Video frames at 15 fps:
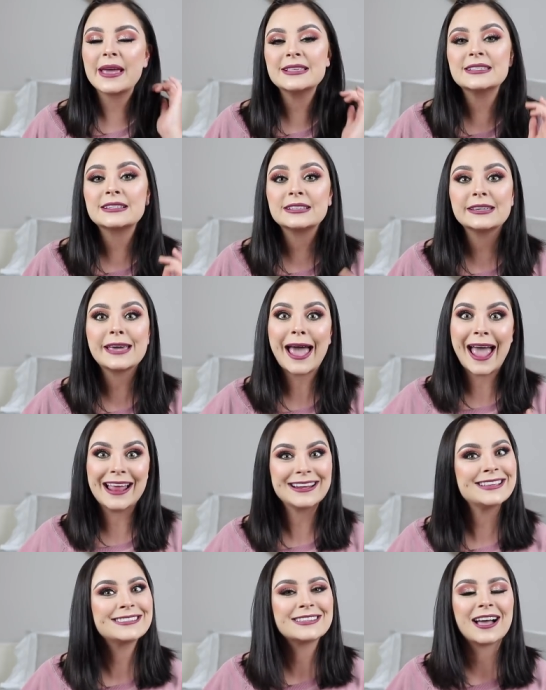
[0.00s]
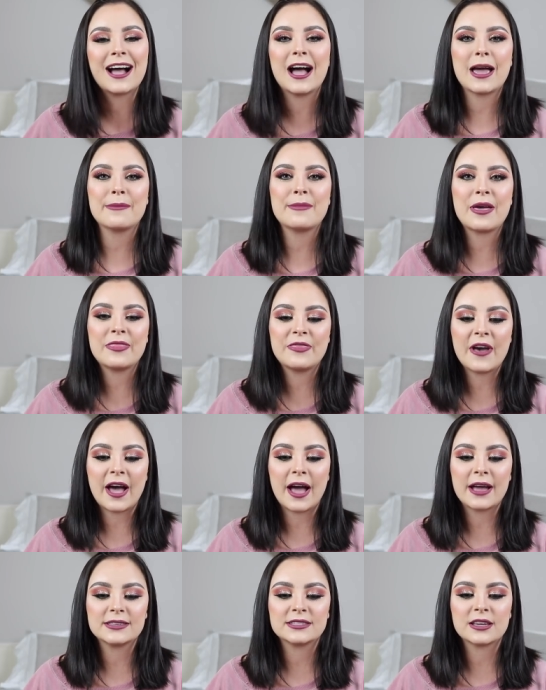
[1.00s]
Basically any time
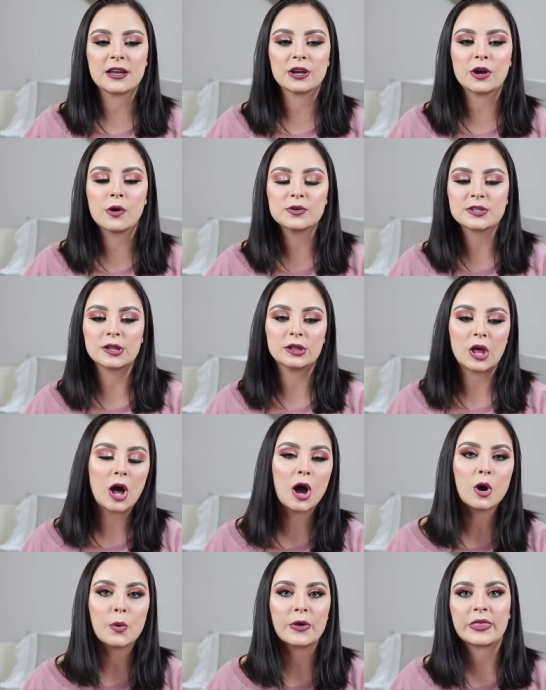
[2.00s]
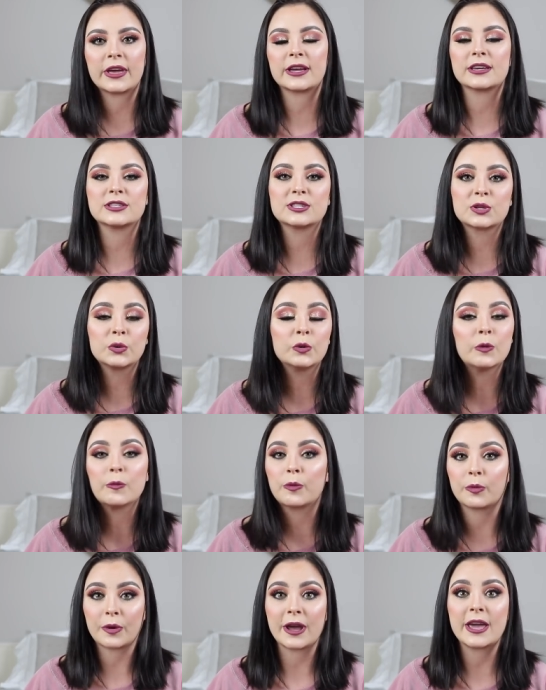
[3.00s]
that goes along with like a school
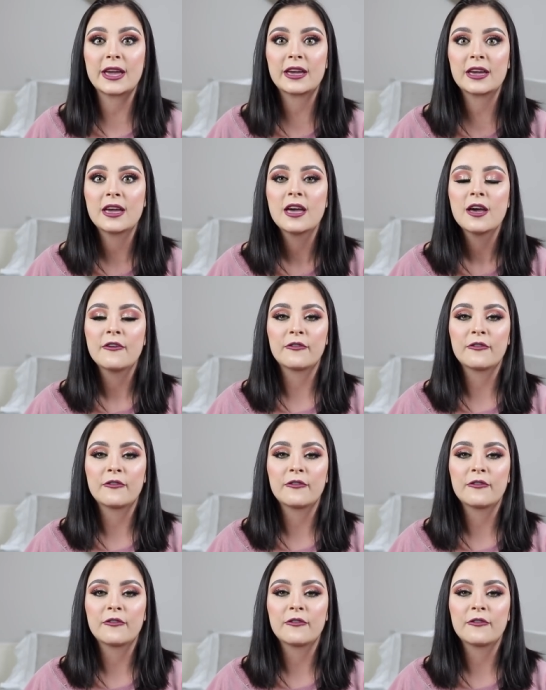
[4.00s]
break,